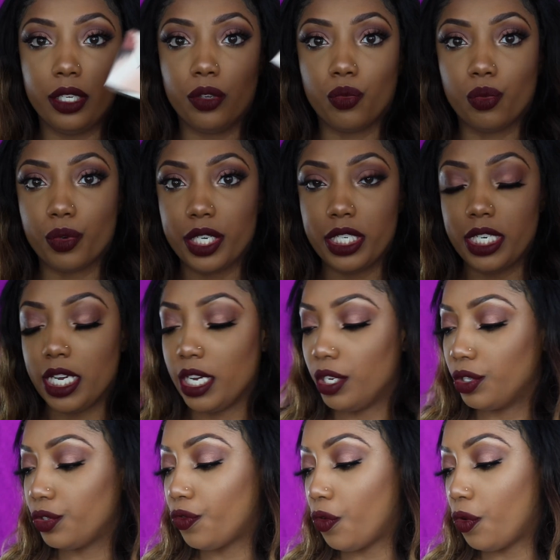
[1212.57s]
It
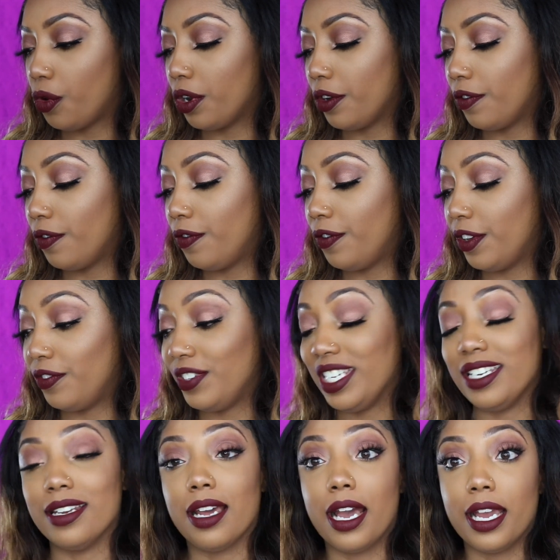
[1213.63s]
retails for
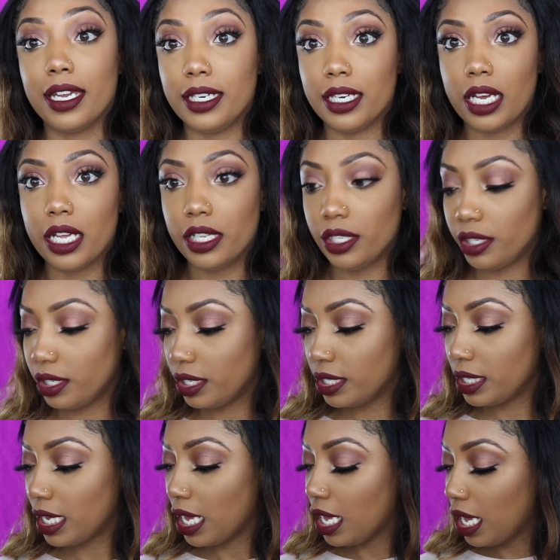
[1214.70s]
$59.